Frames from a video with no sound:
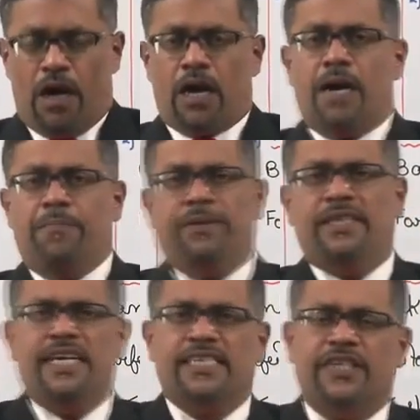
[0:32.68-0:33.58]
A
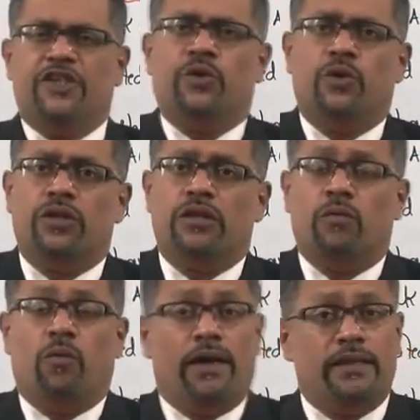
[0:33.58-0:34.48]
company has
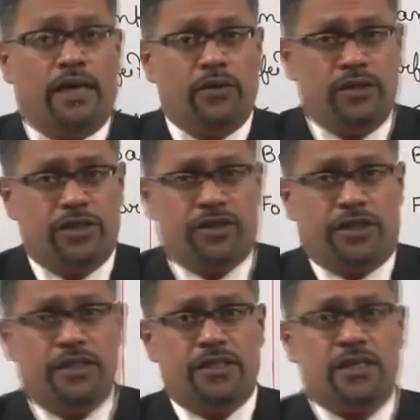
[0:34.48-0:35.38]
issued 1000
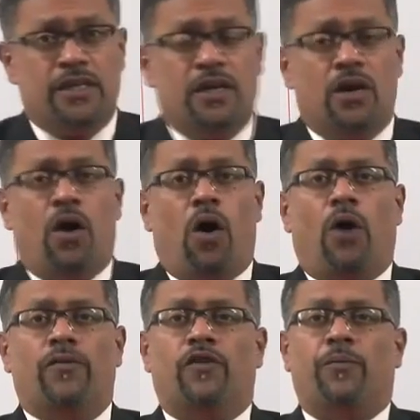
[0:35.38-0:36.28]
shares
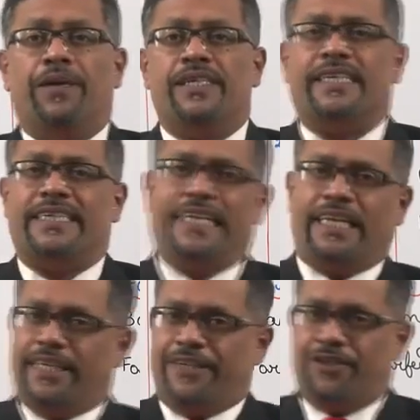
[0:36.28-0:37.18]
of rupees
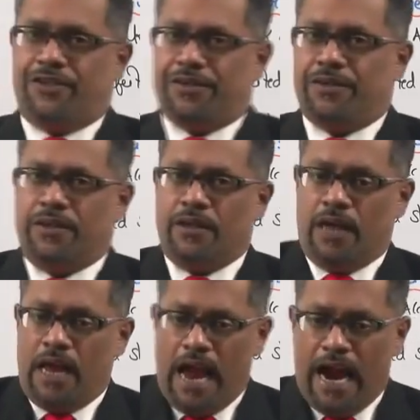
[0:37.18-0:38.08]
10 each.
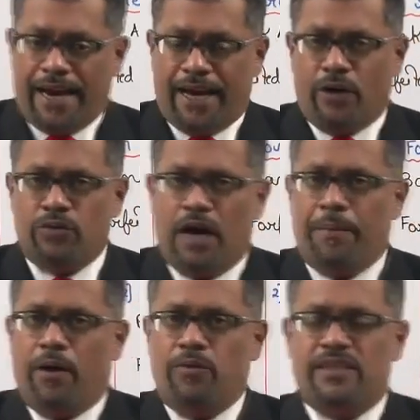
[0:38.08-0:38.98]
And how the
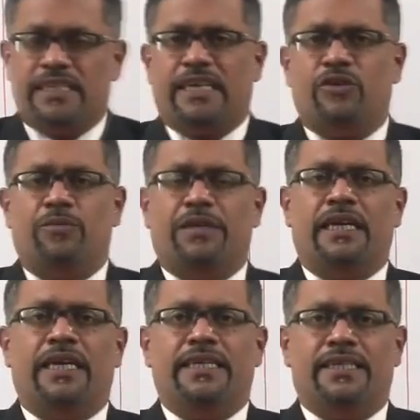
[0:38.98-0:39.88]
amount is to be
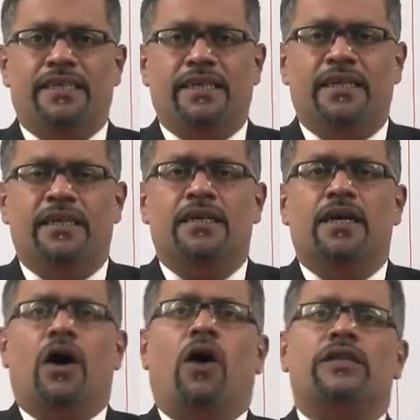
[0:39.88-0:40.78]
collected?
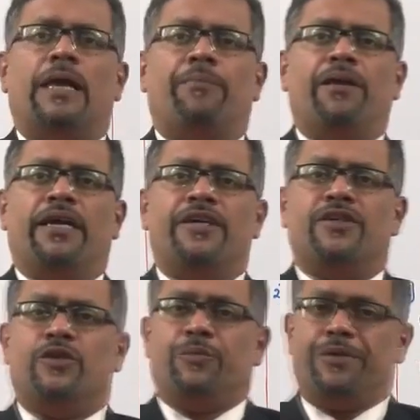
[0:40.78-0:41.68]
On
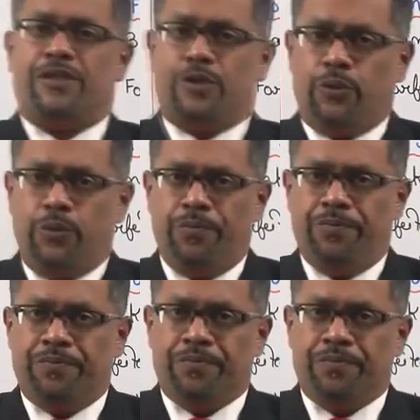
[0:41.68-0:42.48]
application rupees 2,